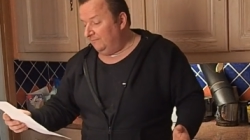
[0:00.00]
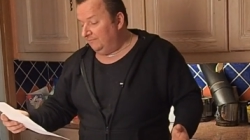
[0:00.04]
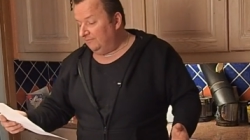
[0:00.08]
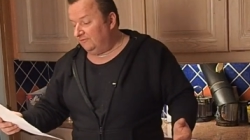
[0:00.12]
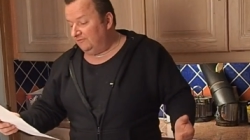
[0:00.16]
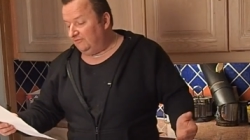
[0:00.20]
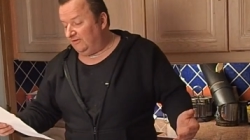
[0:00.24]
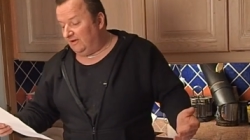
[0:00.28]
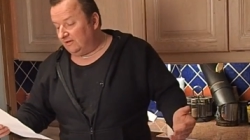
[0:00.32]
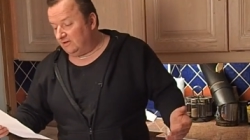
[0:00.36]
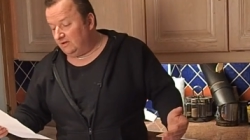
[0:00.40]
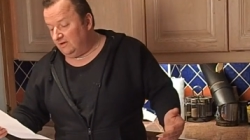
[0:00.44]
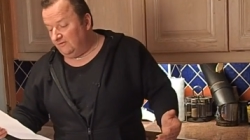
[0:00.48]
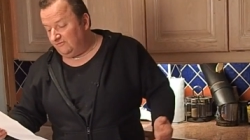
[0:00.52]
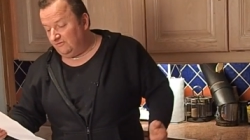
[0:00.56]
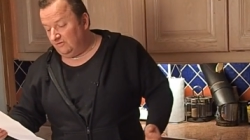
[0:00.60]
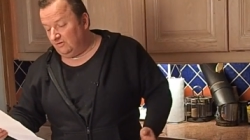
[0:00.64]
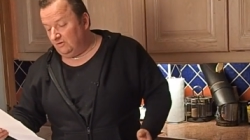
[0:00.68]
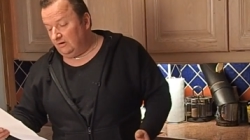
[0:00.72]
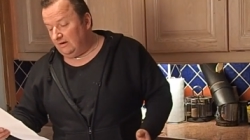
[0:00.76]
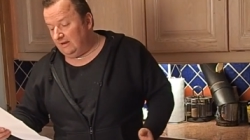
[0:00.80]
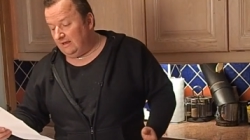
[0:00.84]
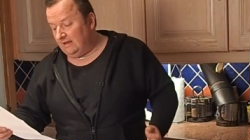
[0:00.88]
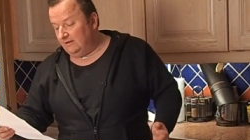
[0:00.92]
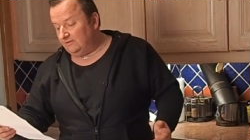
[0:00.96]
Thank you for
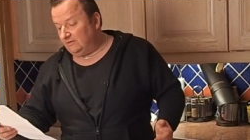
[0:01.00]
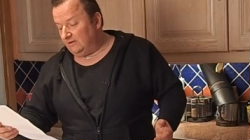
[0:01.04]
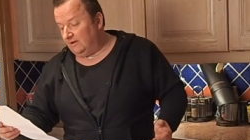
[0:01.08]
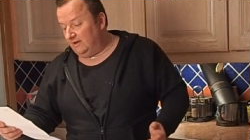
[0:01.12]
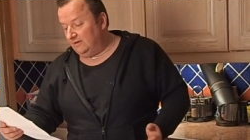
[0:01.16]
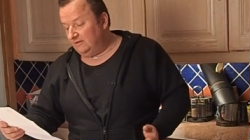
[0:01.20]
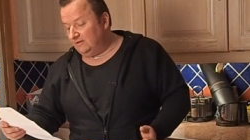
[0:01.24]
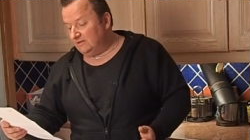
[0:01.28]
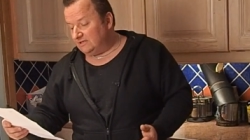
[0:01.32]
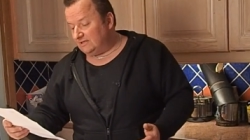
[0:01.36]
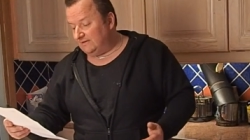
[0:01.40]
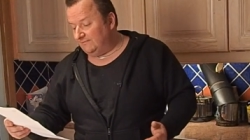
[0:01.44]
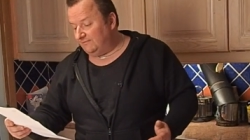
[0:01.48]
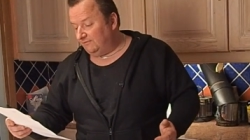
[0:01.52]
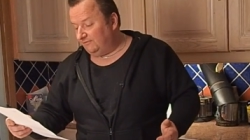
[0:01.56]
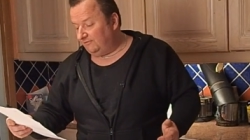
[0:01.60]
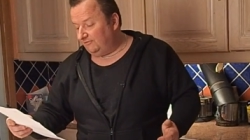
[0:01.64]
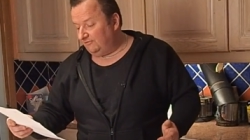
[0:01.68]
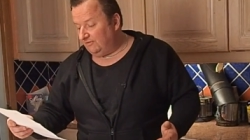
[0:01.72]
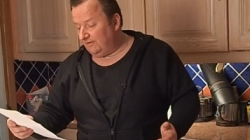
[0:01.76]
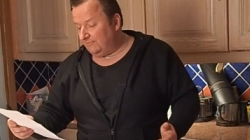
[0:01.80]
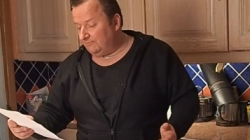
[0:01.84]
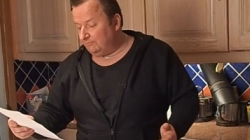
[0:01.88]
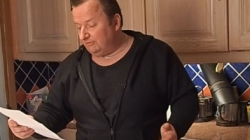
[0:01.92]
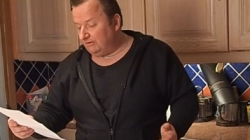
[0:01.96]
your letter dated the 7th of
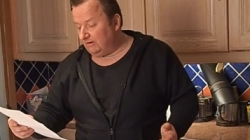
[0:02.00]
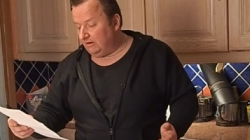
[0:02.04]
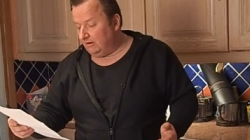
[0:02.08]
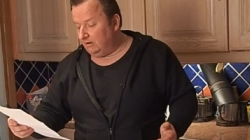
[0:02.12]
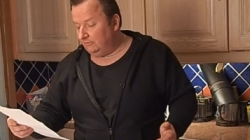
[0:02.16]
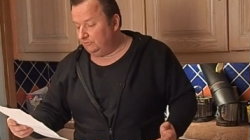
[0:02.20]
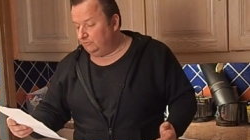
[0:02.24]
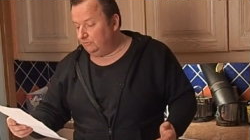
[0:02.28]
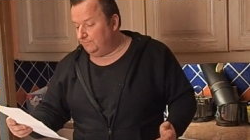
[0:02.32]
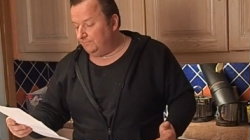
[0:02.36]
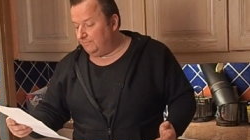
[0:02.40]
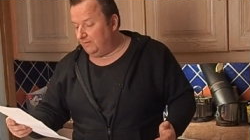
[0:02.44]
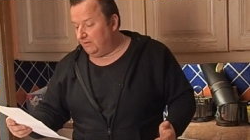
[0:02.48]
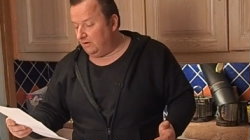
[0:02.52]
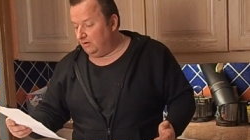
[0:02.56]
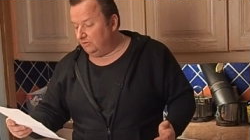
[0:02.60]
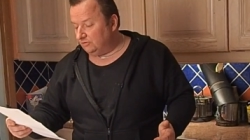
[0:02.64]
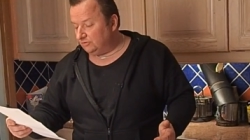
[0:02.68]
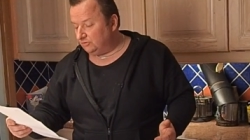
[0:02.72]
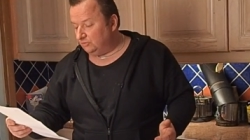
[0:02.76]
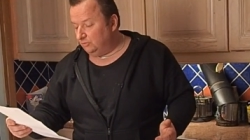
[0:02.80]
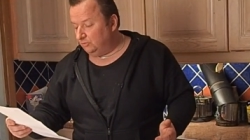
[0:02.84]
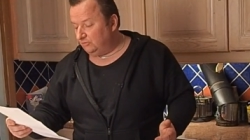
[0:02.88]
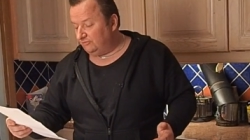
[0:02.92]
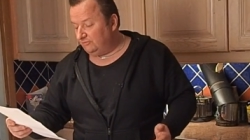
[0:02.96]
February regarding the
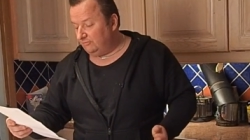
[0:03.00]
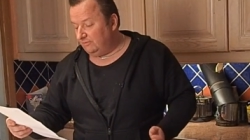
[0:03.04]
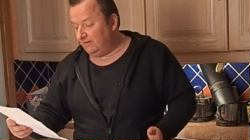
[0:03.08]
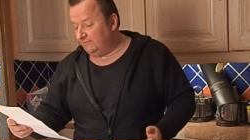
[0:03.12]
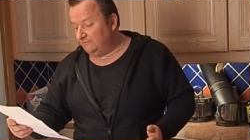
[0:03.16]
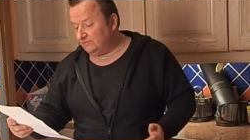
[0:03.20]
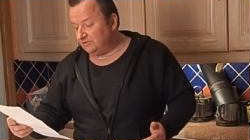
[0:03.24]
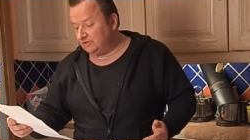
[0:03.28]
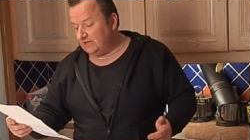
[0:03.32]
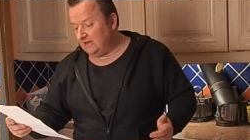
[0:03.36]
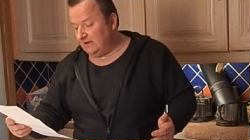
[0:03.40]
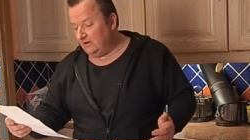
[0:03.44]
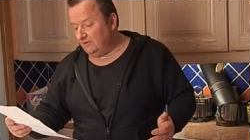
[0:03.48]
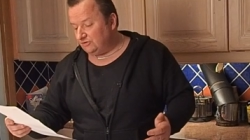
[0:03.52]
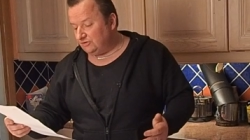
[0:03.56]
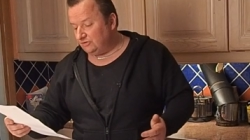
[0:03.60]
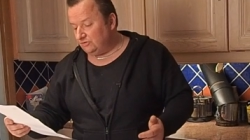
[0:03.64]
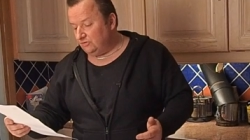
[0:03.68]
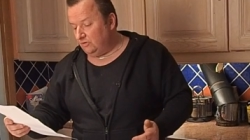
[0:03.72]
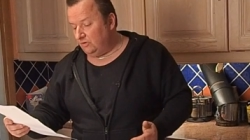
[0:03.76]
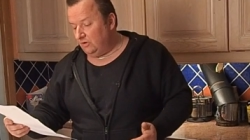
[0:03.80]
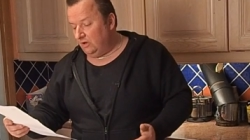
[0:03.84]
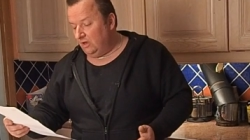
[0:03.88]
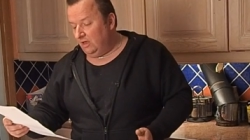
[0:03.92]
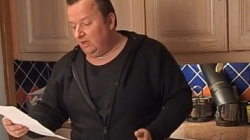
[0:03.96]
parts order from Evans
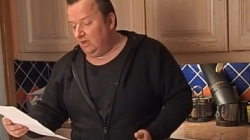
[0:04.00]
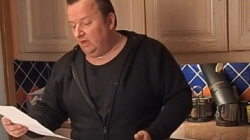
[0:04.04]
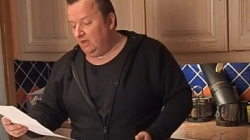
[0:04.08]
Halshaw.